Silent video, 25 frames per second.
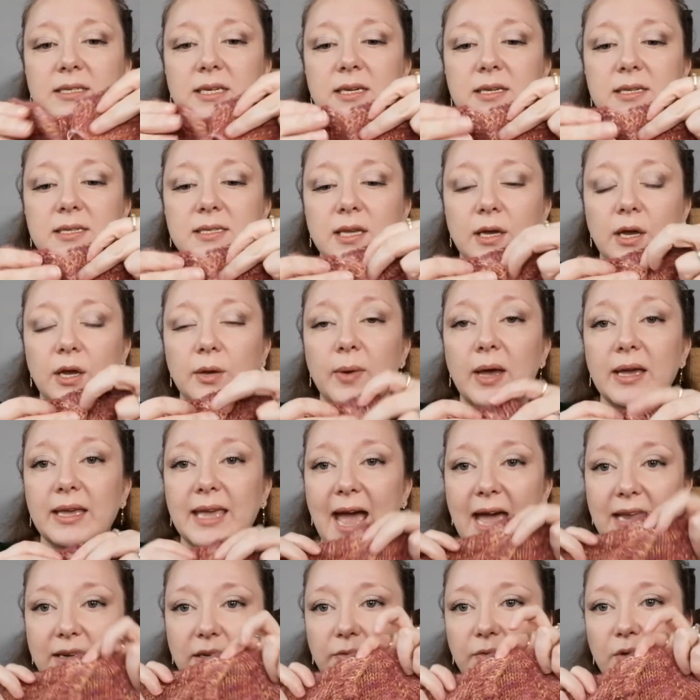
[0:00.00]
So
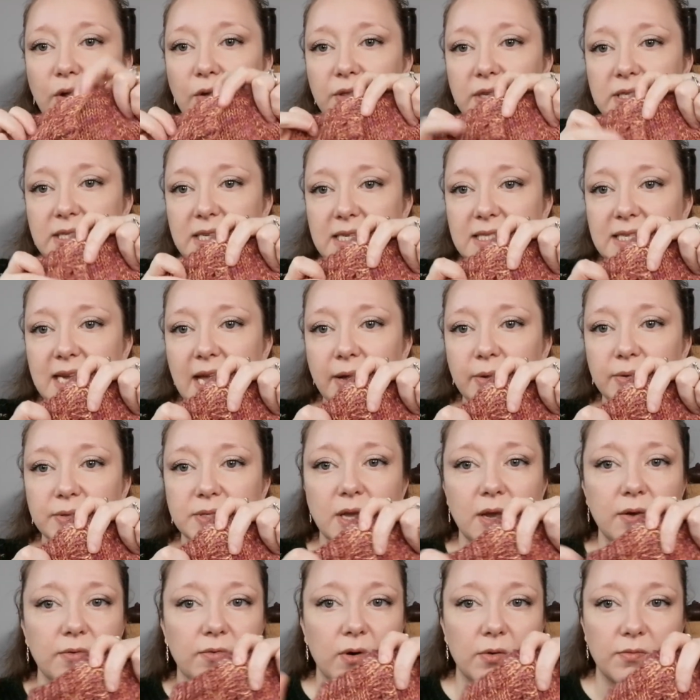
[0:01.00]
again, I've got the
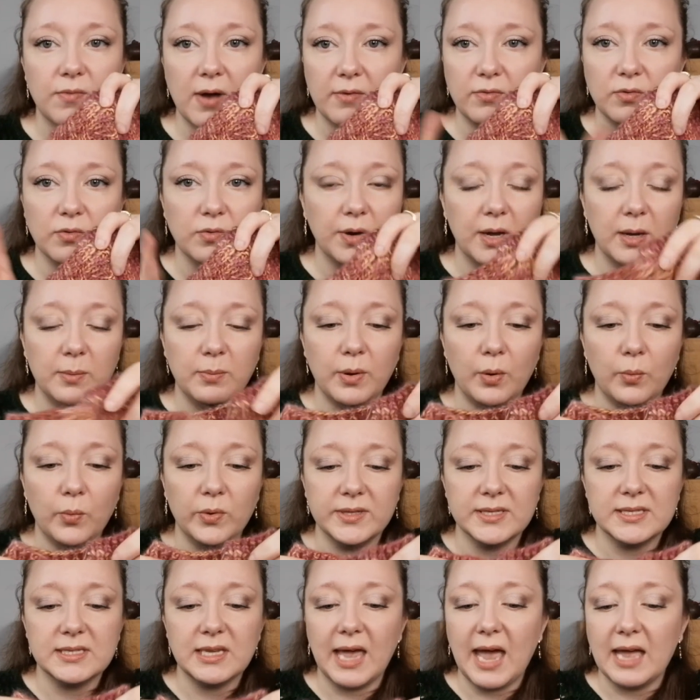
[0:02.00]
details over on Ravelry, but
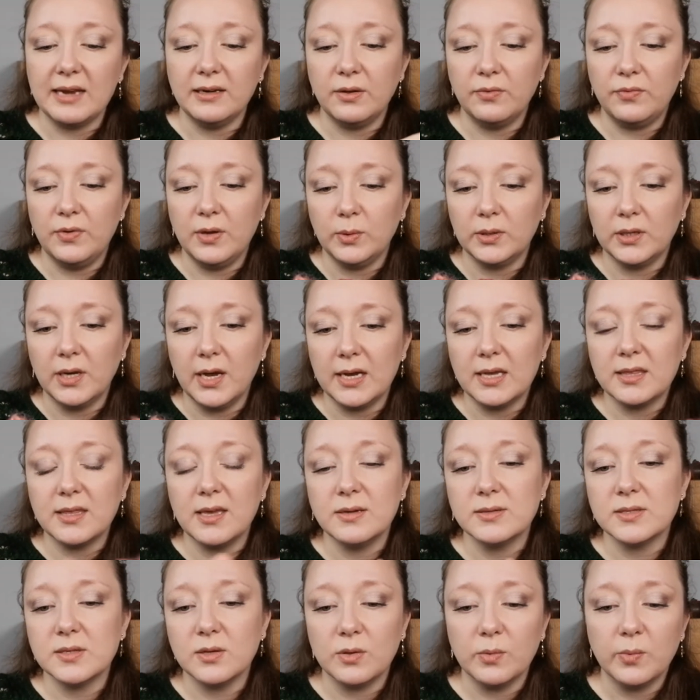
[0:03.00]
once again, if you would like
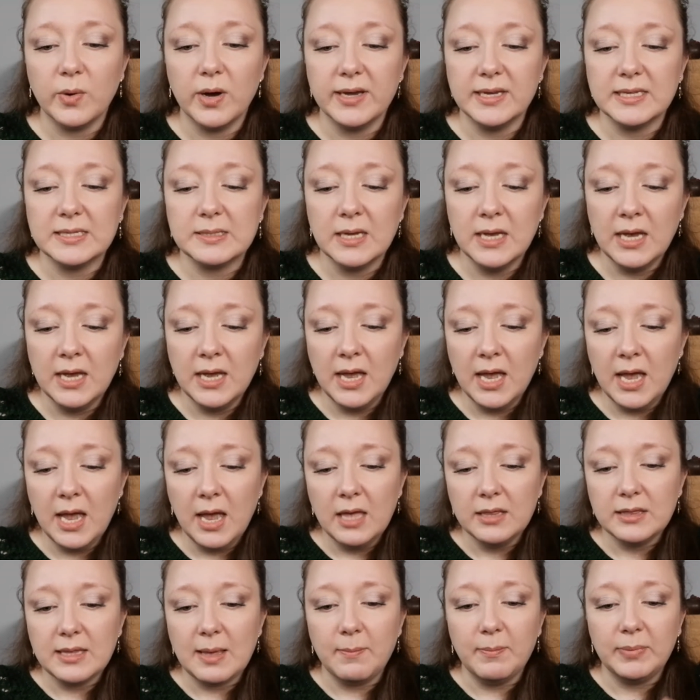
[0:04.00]
those, otherwise
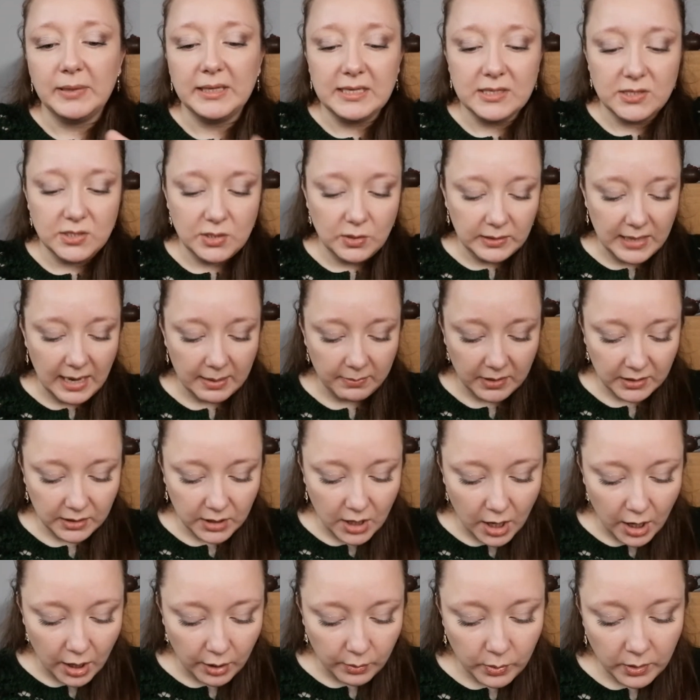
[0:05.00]
then please do let me
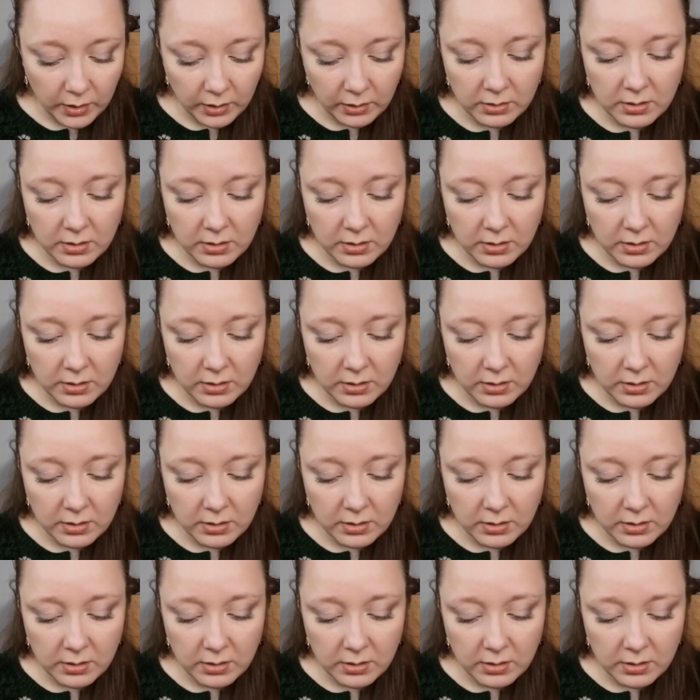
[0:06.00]
know.